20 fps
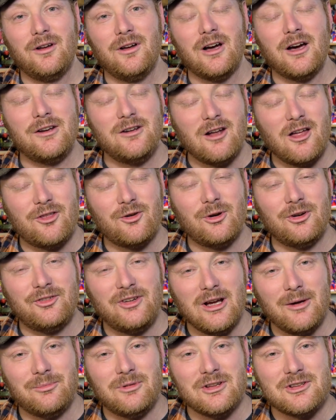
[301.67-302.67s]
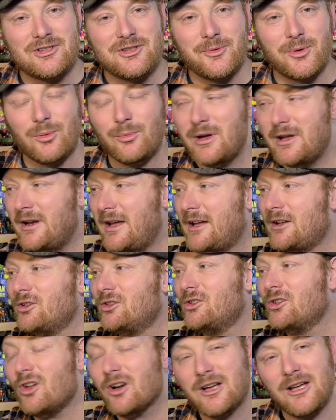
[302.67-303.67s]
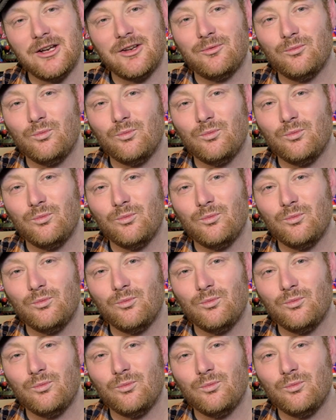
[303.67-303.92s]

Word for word: Another attempt at Superman, and look at